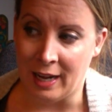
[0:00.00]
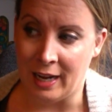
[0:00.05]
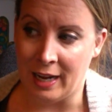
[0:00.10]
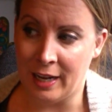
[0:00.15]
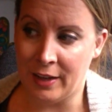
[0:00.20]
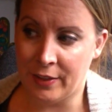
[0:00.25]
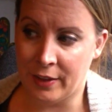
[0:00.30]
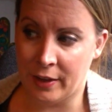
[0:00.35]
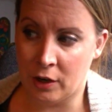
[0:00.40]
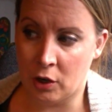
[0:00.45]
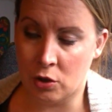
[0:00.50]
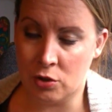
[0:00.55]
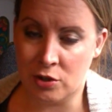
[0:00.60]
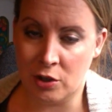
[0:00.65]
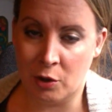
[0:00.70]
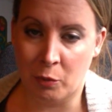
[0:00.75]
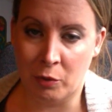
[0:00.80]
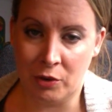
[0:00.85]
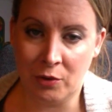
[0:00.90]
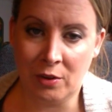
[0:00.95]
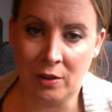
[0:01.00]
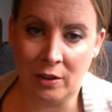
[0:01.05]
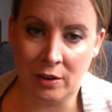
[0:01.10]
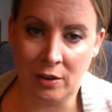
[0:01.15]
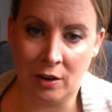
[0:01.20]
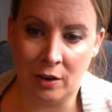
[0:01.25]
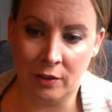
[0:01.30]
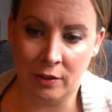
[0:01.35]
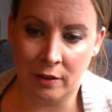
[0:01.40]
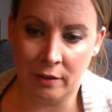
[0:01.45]
And then also when you
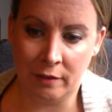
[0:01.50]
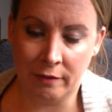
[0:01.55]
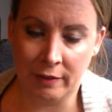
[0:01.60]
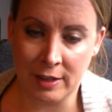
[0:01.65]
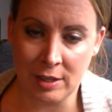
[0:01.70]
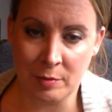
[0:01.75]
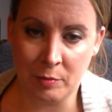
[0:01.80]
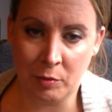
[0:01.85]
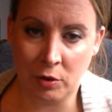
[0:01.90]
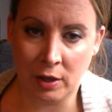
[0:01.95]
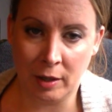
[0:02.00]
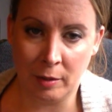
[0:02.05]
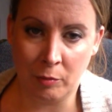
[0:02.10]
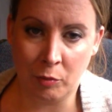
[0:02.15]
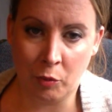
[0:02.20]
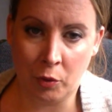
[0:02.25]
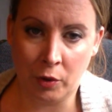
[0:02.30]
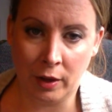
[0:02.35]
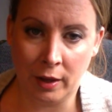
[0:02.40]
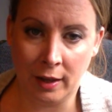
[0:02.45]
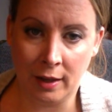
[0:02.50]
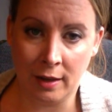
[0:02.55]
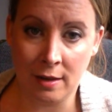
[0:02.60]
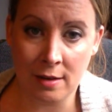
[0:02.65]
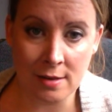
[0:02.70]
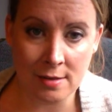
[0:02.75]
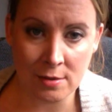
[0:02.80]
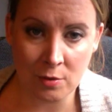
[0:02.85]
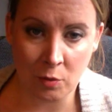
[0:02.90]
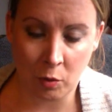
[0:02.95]
click on the Facebook importing, it
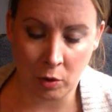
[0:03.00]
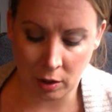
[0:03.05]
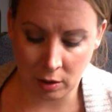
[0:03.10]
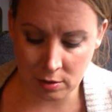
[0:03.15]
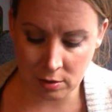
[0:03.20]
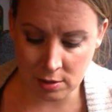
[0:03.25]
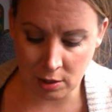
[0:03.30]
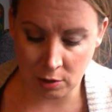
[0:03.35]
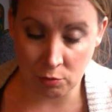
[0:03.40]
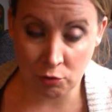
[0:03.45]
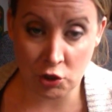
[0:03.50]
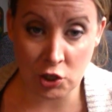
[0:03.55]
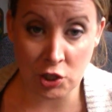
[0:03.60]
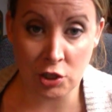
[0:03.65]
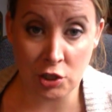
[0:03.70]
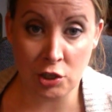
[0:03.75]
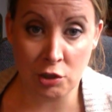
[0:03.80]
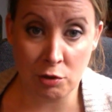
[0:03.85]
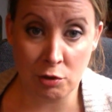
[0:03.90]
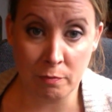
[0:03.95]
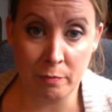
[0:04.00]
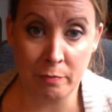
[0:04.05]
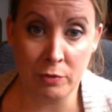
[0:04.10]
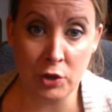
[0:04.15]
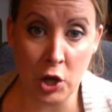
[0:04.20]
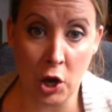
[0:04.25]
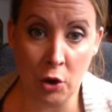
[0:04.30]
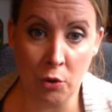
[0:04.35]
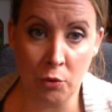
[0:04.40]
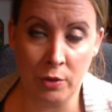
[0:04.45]
doesn't work. So just
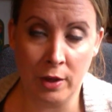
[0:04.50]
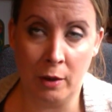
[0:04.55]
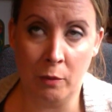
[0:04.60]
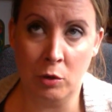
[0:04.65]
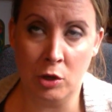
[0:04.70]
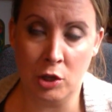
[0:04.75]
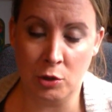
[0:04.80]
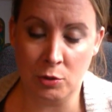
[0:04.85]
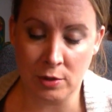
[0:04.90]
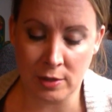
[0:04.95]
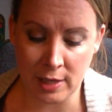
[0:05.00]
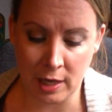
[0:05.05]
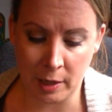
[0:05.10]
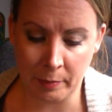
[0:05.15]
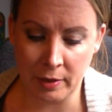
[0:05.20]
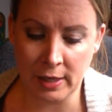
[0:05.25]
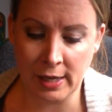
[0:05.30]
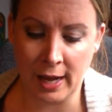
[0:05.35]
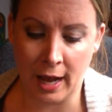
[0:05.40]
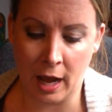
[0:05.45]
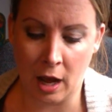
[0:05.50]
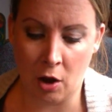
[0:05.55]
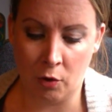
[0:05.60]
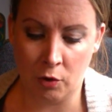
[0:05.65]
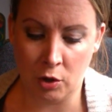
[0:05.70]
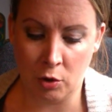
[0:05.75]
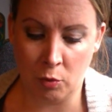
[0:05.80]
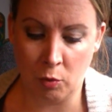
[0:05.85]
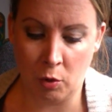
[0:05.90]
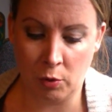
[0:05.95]
know that when you set up an
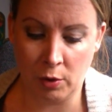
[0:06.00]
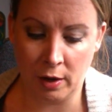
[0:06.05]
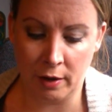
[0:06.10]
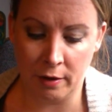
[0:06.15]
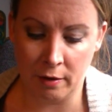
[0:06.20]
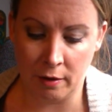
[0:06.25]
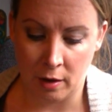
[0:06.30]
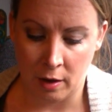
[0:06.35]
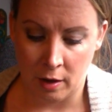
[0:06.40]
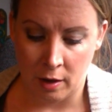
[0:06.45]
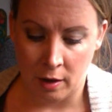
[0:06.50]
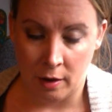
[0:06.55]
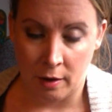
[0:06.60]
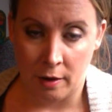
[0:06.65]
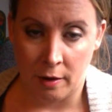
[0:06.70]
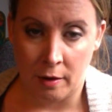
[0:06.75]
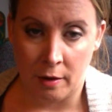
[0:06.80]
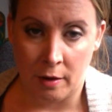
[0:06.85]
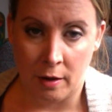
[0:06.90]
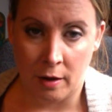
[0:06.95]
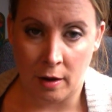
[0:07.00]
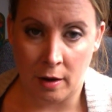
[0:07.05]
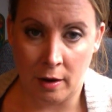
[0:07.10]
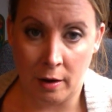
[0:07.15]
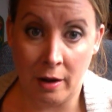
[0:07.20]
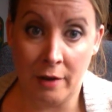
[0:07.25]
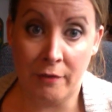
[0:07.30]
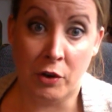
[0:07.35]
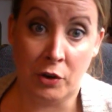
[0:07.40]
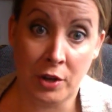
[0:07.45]
account, you won't get,
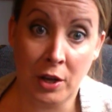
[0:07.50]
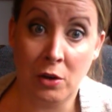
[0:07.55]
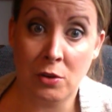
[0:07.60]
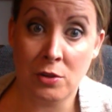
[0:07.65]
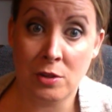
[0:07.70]
if you tell